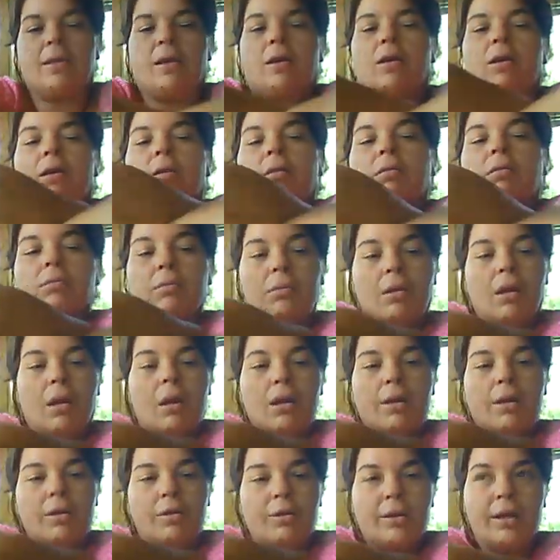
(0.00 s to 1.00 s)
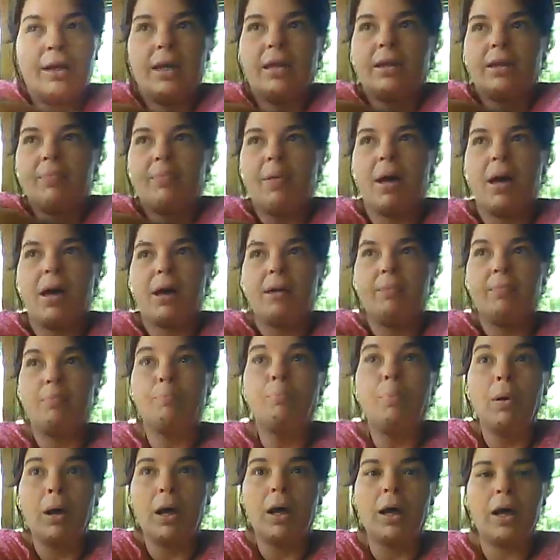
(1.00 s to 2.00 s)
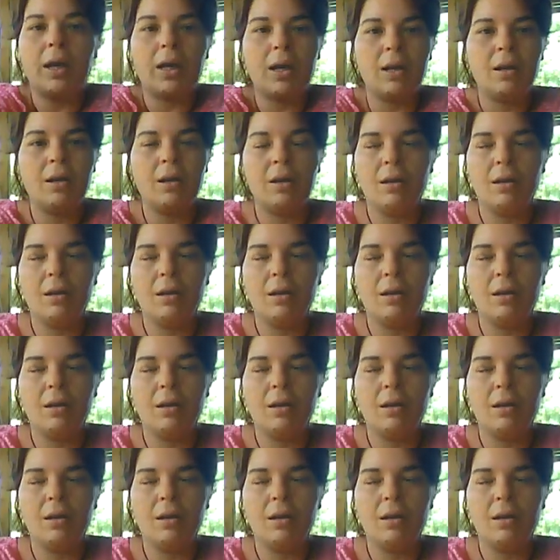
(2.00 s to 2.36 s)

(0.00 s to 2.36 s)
they're underneath my butt.